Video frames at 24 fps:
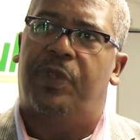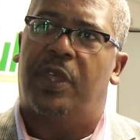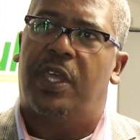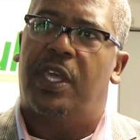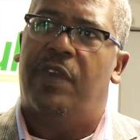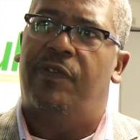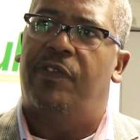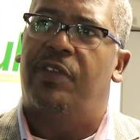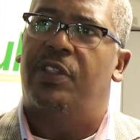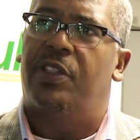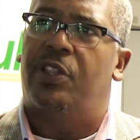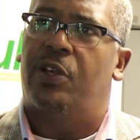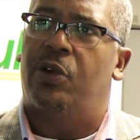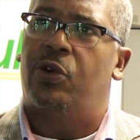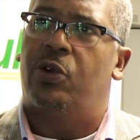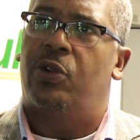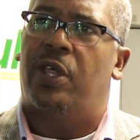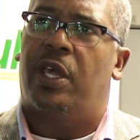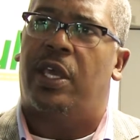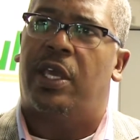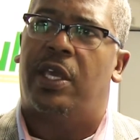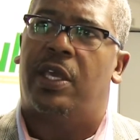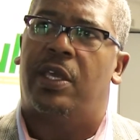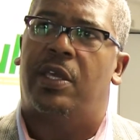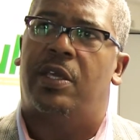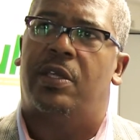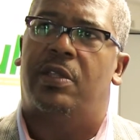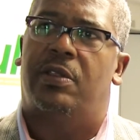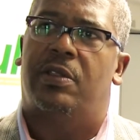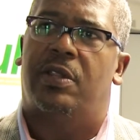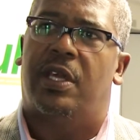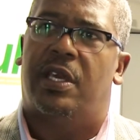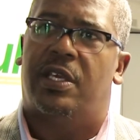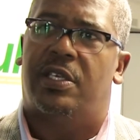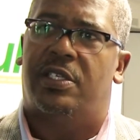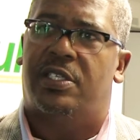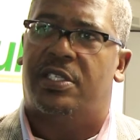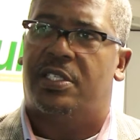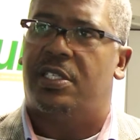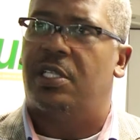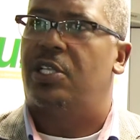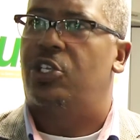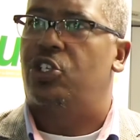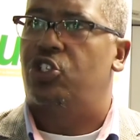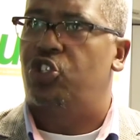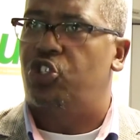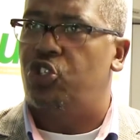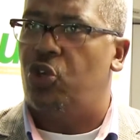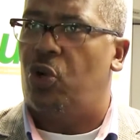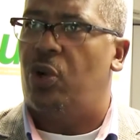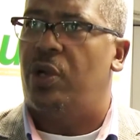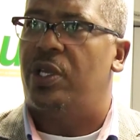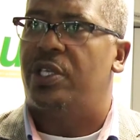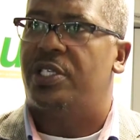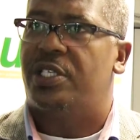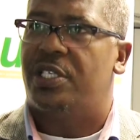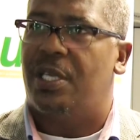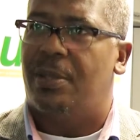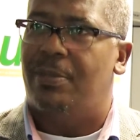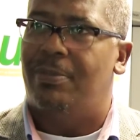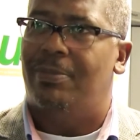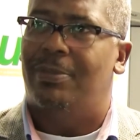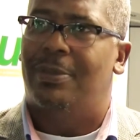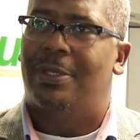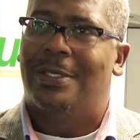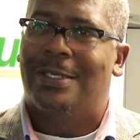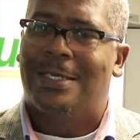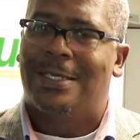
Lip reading: even though they still enjoy some